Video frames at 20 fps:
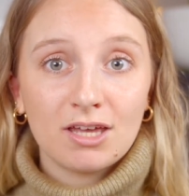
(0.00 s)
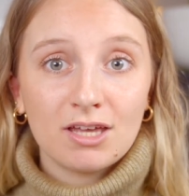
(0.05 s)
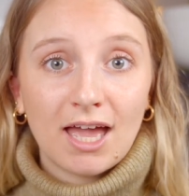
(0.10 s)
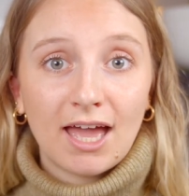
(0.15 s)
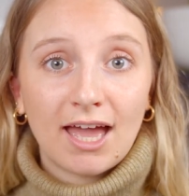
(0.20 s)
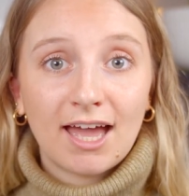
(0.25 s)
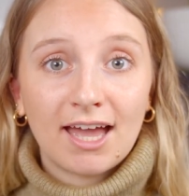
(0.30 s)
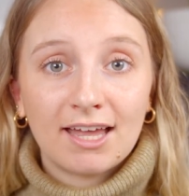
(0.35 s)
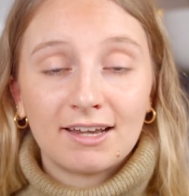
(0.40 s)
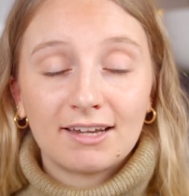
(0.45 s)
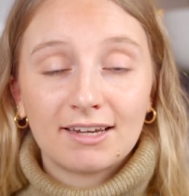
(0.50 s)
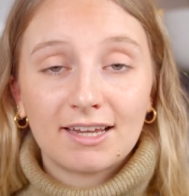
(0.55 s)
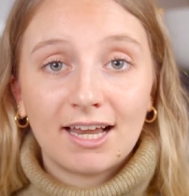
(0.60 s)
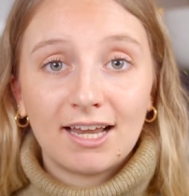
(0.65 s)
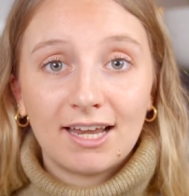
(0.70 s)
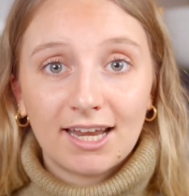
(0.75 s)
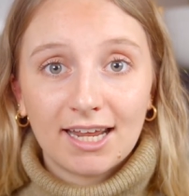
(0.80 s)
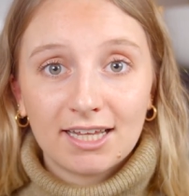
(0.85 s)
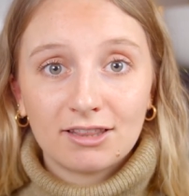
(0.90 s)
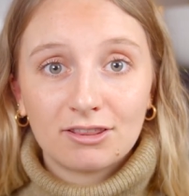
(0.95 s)
and
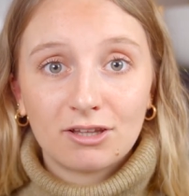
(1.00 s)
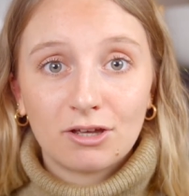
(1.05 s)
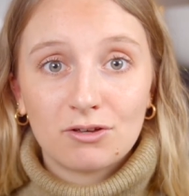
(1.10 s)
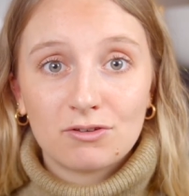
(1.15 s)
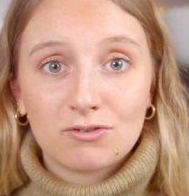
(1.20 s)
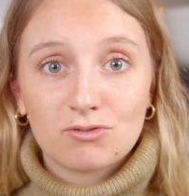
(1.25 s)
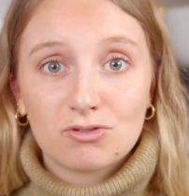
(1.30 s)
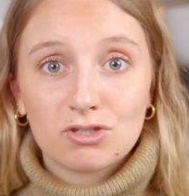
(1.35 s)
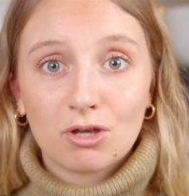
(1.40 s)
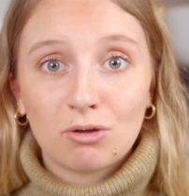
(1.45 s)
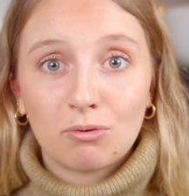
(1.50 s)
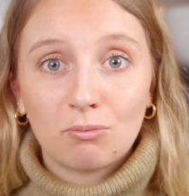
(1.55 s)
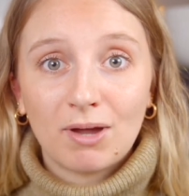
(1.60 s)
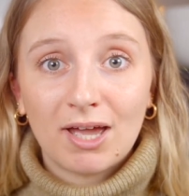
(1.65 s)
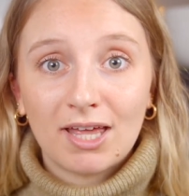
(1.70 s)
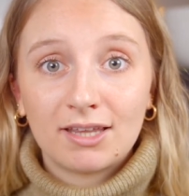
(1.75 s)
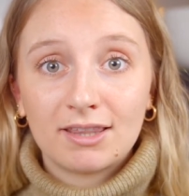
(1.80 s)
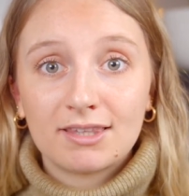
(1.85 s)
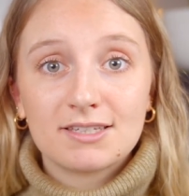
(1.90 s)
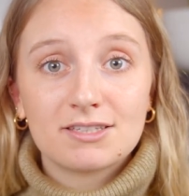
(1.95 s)
collate those, so
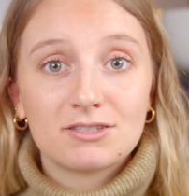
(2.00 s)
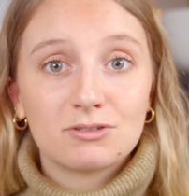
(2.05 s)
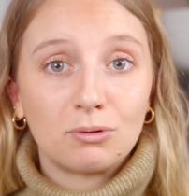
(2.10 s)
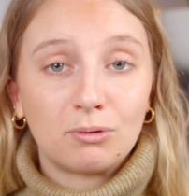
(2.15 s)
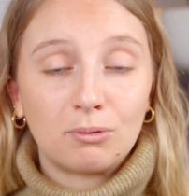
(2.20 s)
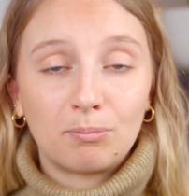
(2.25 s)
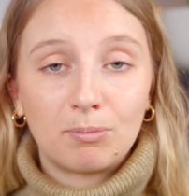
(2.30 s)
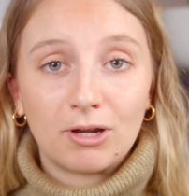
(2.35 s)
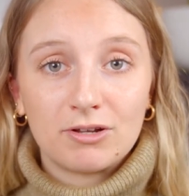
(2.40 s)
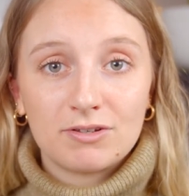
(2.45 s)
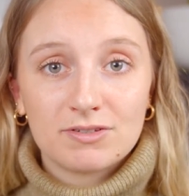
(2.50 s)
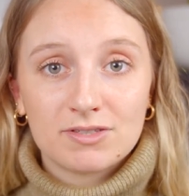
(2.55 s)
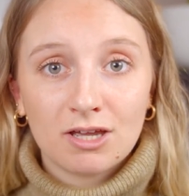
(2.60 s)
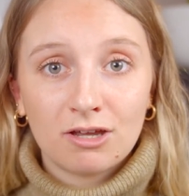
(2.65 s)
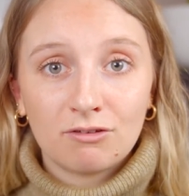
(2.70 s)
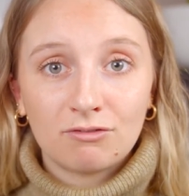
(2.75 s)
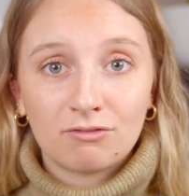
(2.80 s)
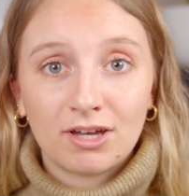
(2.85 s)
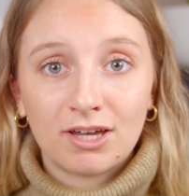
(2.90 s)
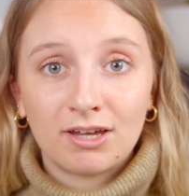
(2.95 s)
when this all blows
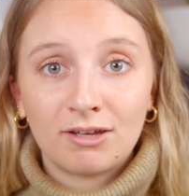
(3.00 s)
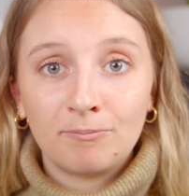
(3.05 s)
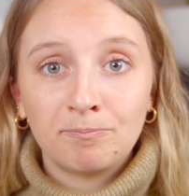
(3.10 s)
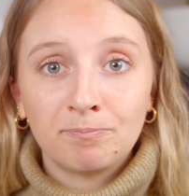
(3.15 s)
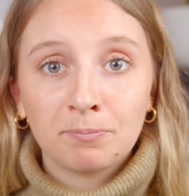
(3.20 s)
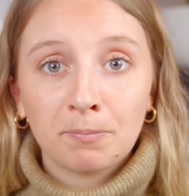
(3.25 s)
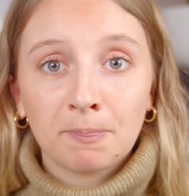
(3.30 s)
over,